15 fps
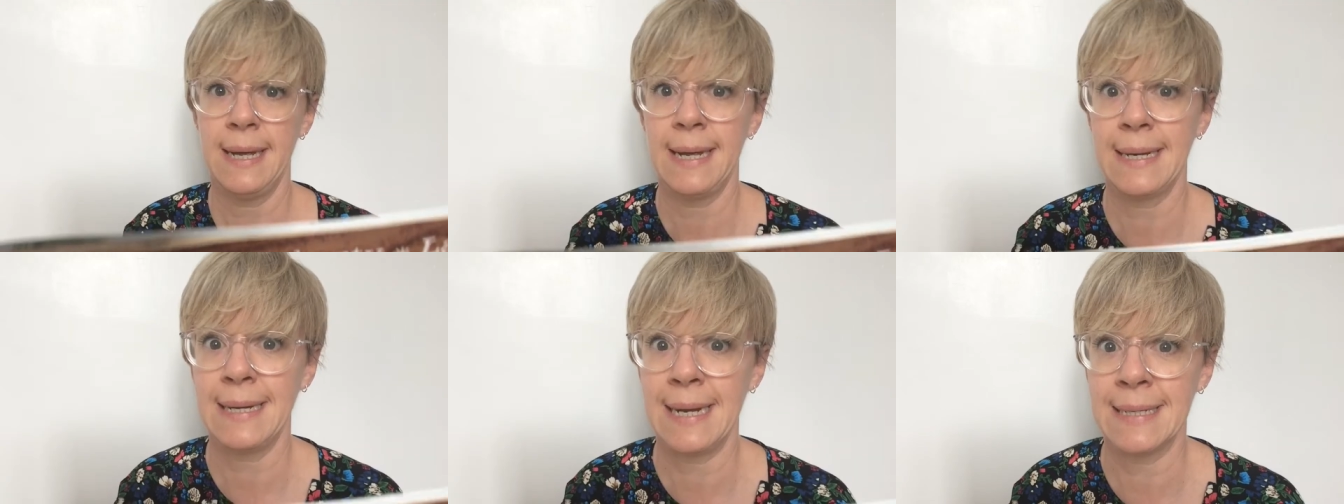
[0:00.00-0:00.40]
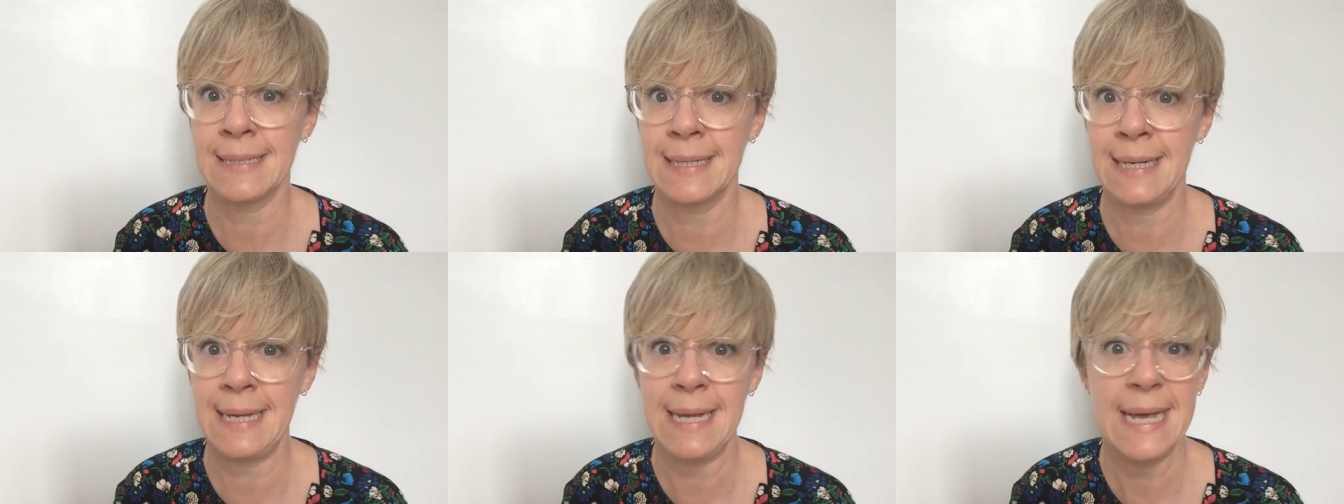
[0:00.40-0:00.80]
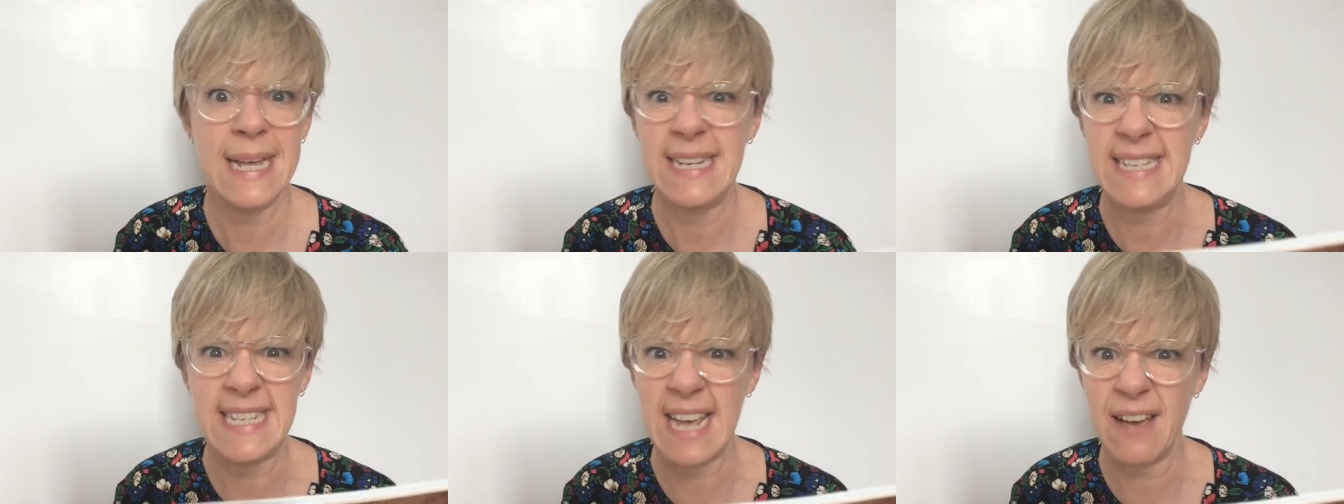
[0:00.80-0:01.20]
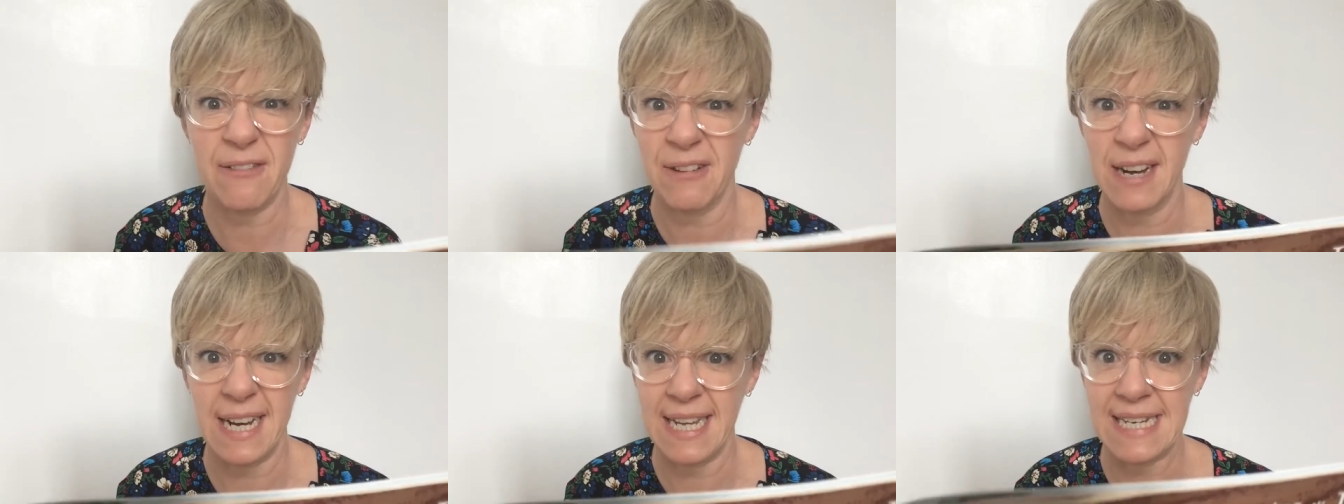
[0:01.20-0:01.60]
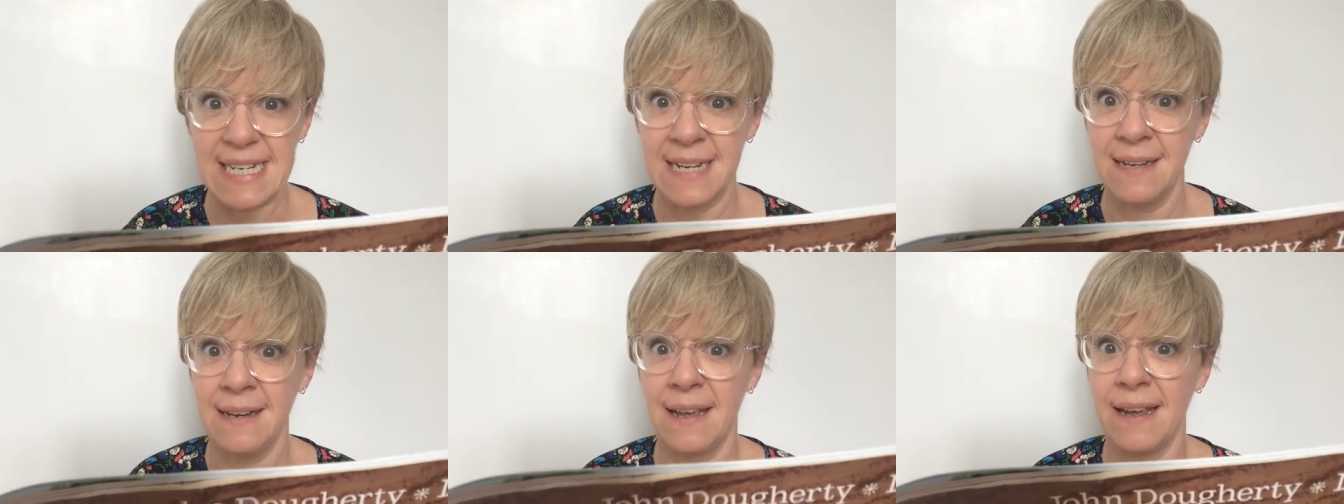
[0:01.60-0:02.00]
Natalie definitely
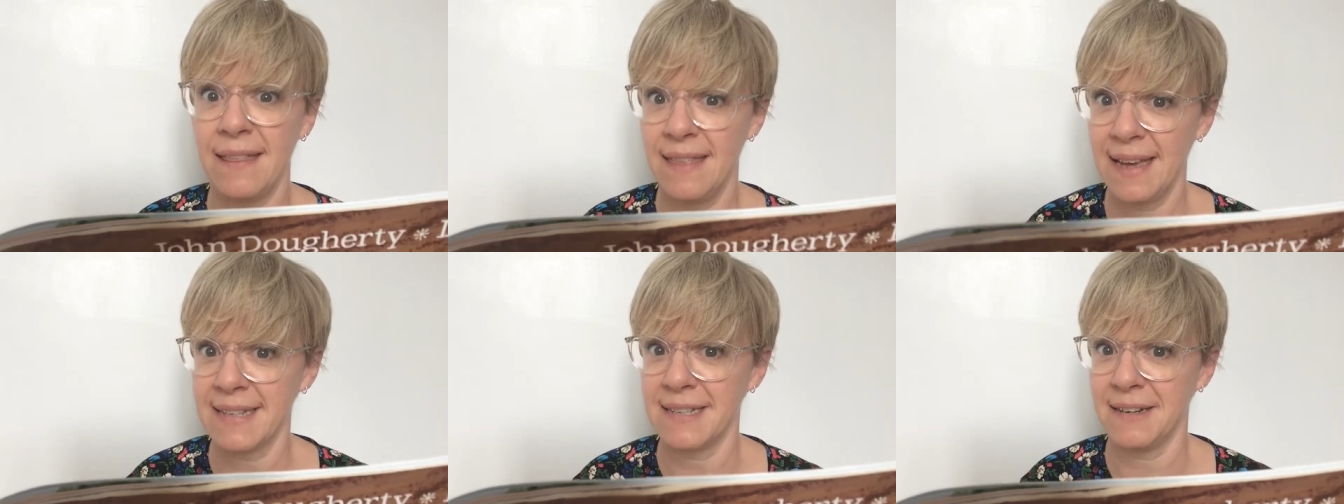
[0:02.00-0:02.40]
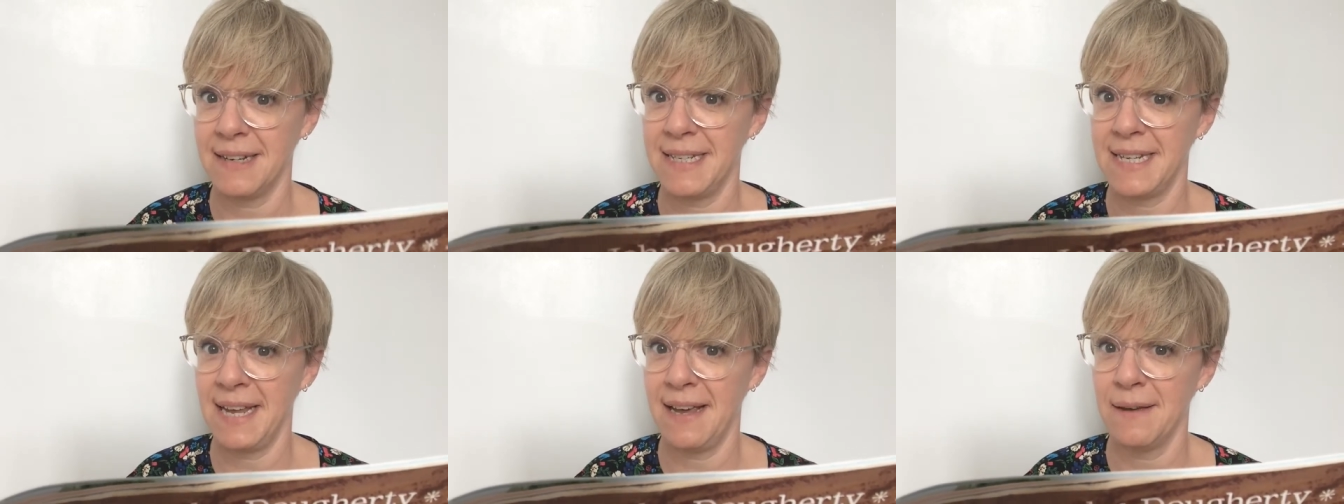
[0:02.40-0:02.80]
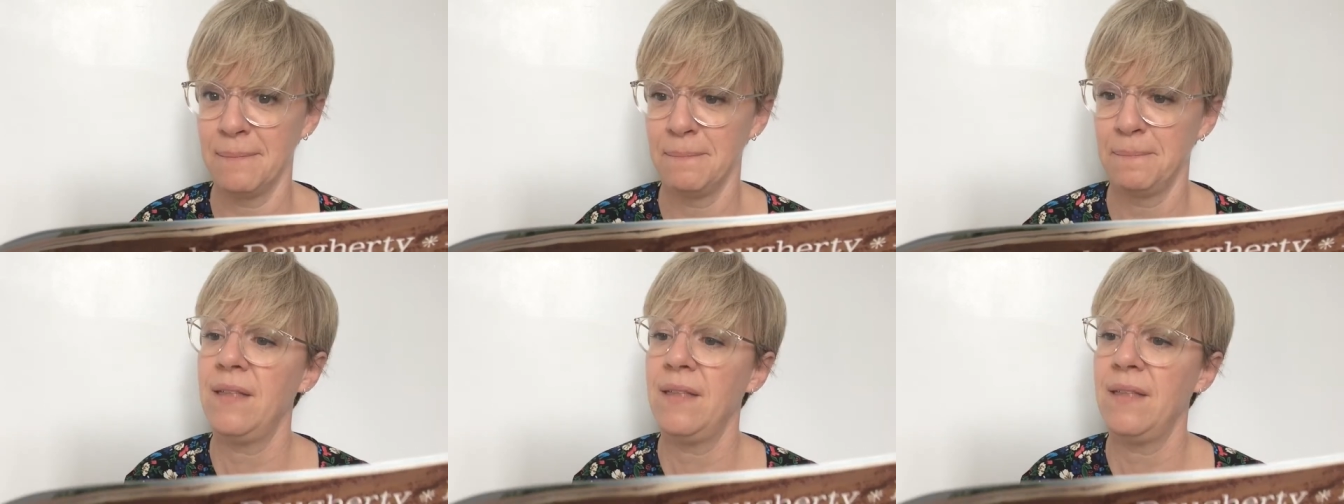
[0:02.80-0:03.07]
didn't like that idea.